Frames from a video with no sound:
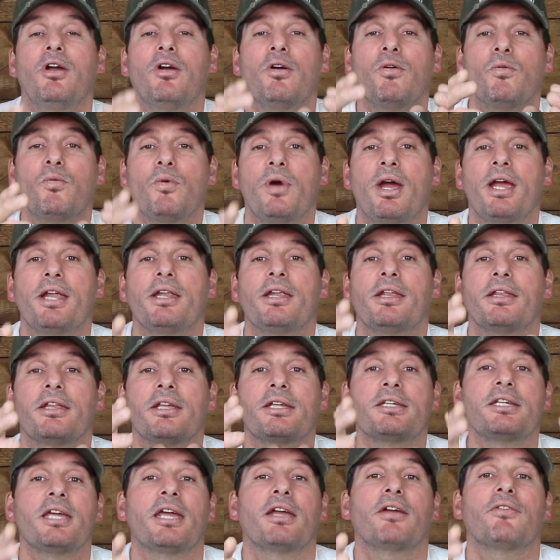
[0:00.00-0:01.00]
when they're
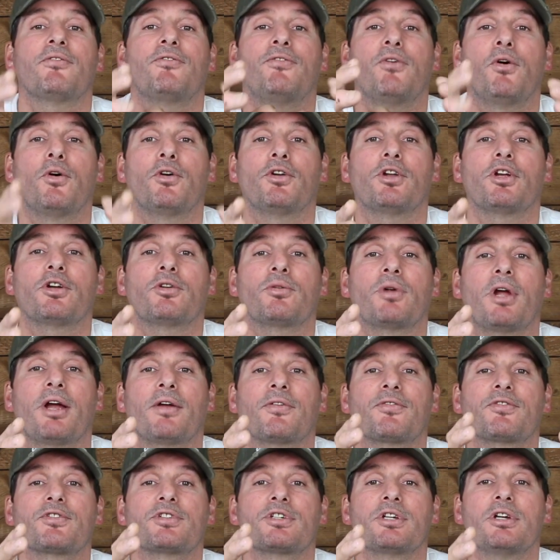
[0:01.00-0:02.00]
taking
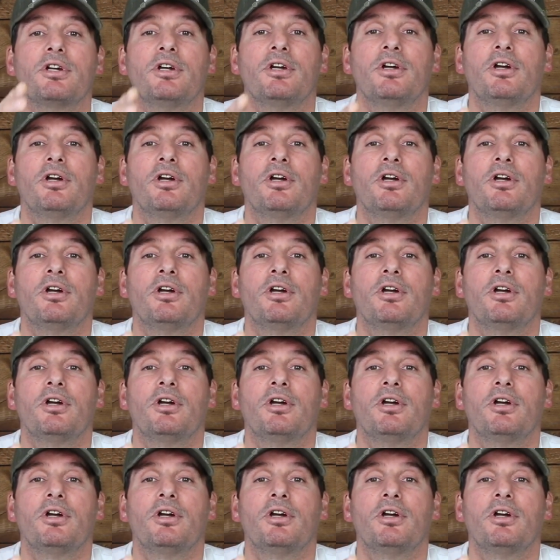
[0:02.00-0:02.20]
photographs